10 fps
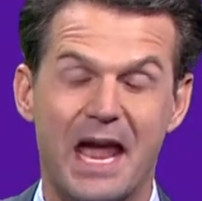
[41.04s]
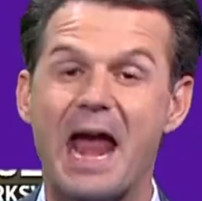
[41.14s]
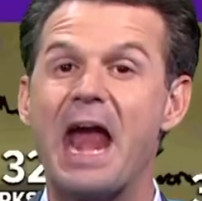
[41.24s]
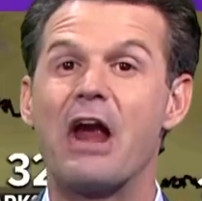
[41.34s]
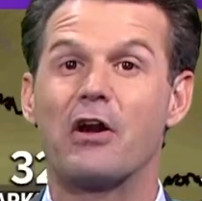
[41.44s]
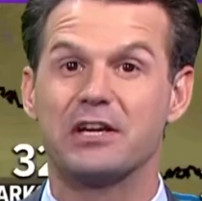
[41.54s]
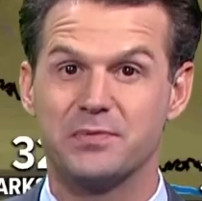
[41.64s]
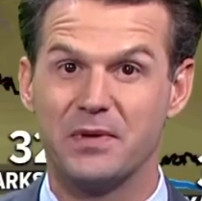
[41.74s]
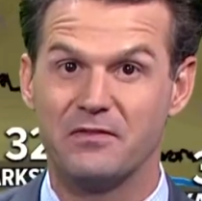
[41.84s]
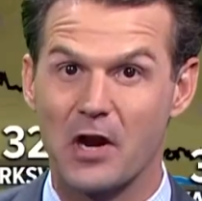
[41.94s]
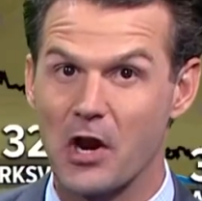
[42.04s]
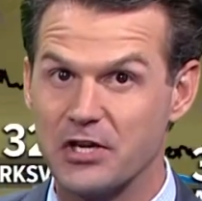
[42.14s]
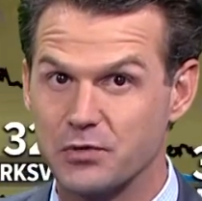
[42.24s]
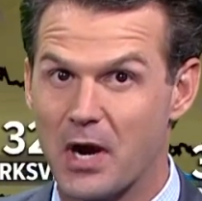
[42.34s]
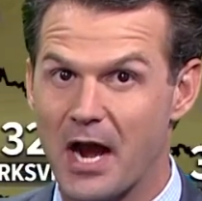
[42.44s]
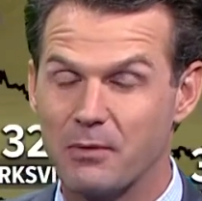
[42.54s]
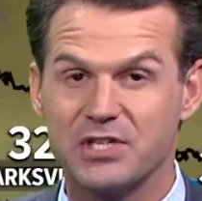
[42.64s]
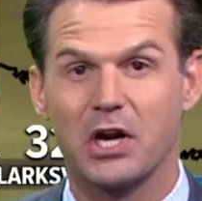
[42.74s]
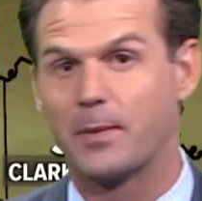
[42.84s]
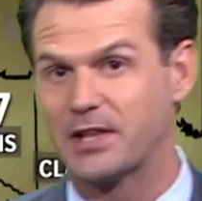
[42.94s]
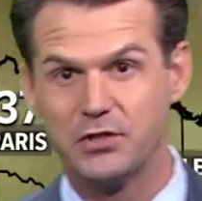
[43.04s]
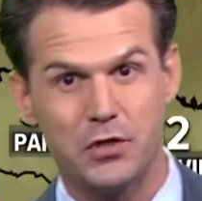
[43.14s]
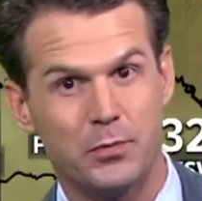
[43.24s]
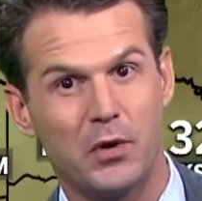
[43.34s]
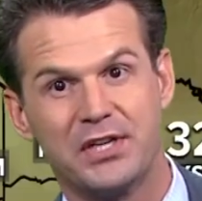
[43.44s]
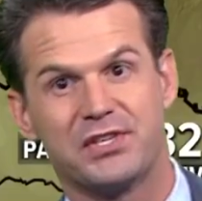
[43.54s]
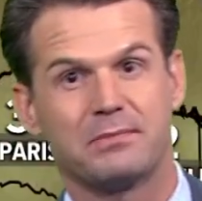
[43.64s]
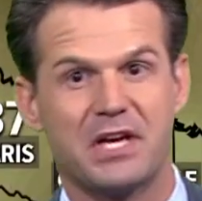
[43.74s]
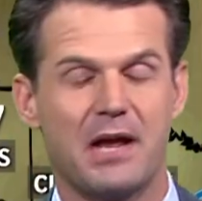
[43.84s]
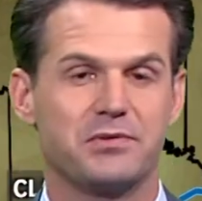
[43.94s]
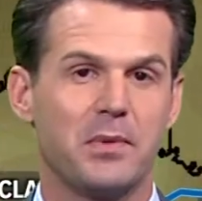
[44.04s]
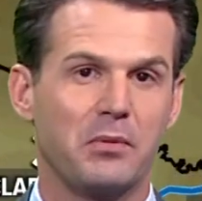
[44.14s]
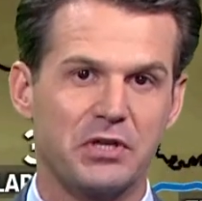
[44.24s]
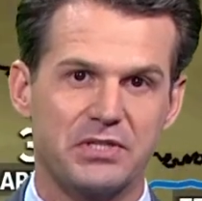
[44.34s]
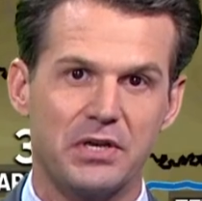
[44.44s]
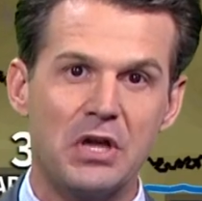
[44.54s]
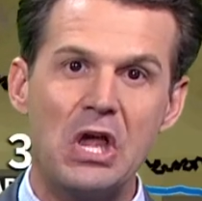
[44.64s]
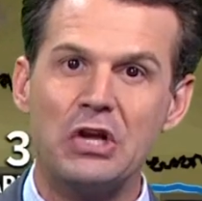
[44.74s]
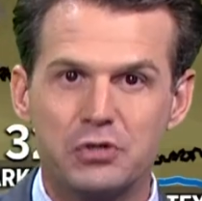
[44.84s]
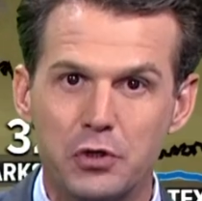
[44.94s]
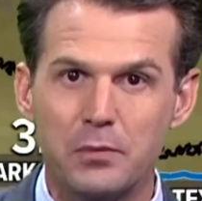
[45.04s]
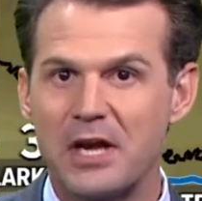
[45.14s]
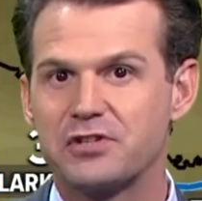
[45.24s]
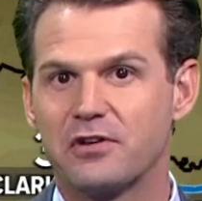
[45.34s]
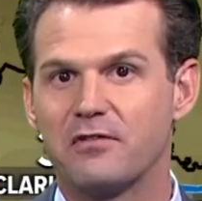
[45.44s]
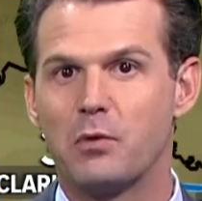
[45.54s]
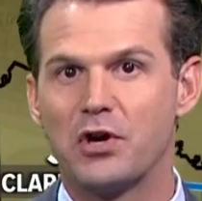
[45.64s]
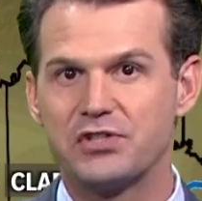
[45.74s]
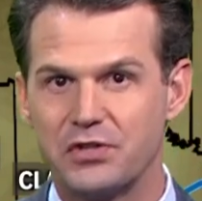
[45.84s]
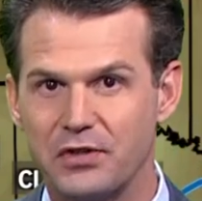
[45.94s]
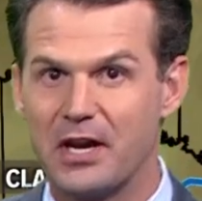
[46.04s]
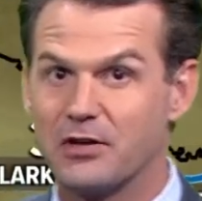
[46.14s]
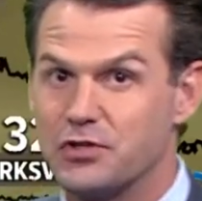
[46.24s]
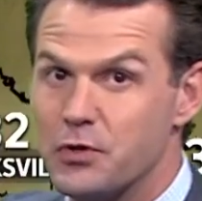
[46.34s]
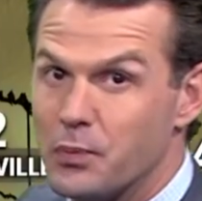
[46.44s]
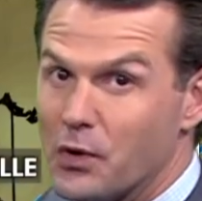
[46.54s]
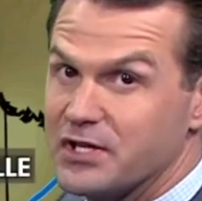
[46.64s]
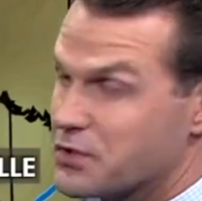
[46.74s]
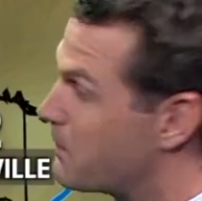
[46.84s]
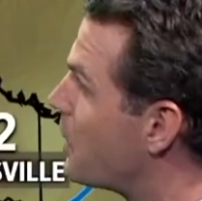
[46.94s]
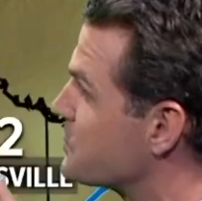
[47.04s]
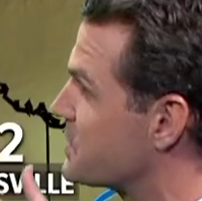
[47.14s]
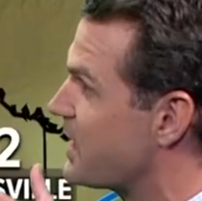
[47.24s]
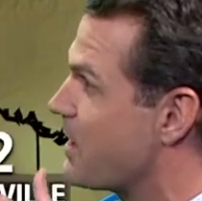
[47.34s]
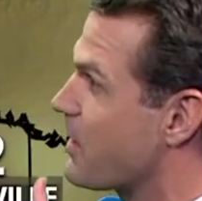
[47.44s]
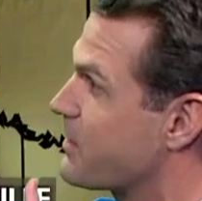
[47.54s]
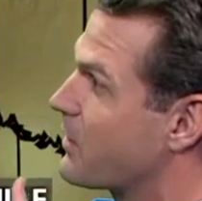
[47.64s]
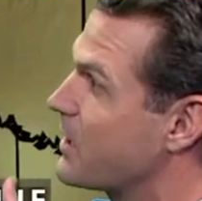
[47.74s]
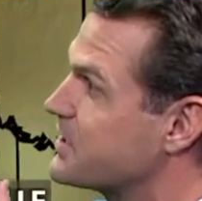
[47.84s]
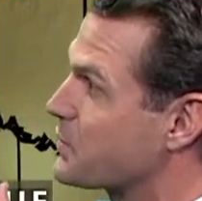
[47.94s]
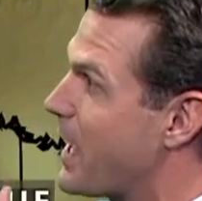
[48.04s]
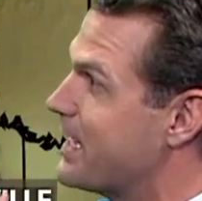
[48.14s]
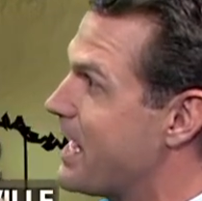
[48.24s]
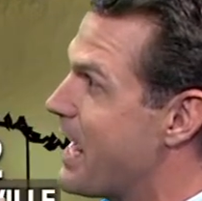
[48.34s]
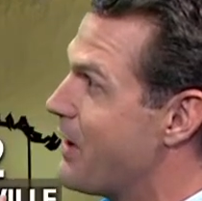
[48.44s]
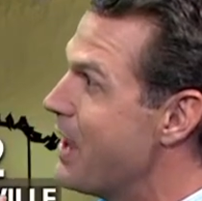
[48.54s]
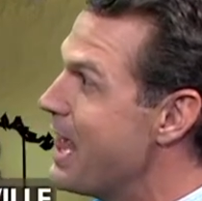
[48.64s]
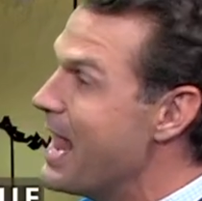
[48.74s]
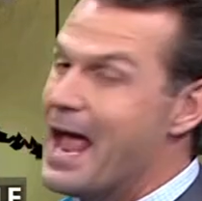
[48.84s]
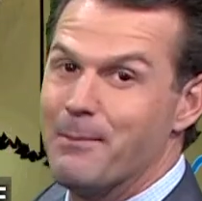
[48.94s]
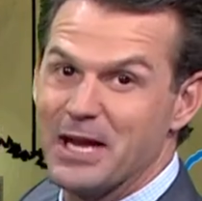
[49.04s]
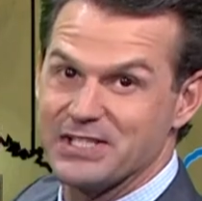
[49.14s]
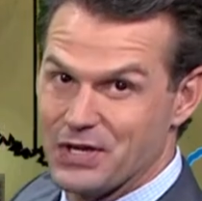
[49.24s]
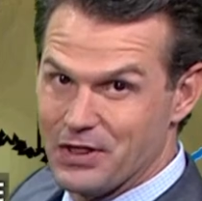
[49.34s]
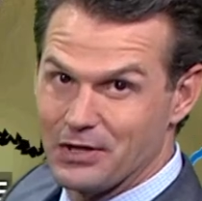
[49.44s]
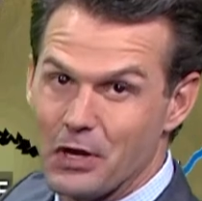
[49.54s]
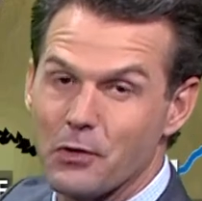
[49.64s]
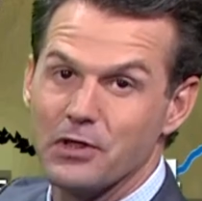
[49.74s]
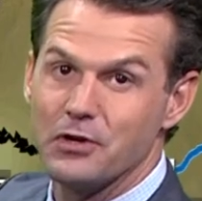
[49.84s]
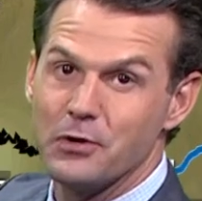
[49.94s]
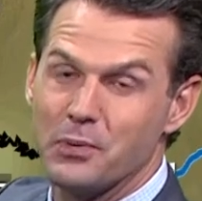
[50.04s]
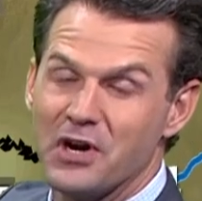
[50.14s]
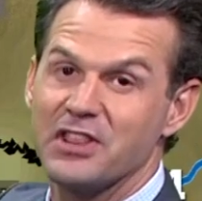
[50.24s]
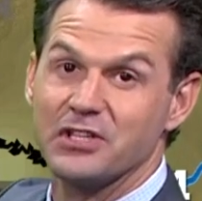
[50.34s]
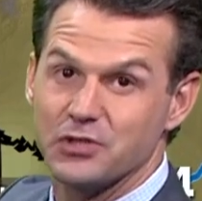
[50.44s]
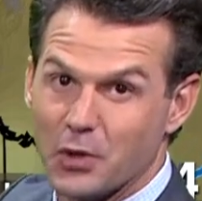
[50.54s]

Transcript: that air has been very dry. We talk about the dew point sometimes. Remember, it's the true measure of moisture in the air. Dew points are mostly in the 30s right now, and basically the lower the dew point, the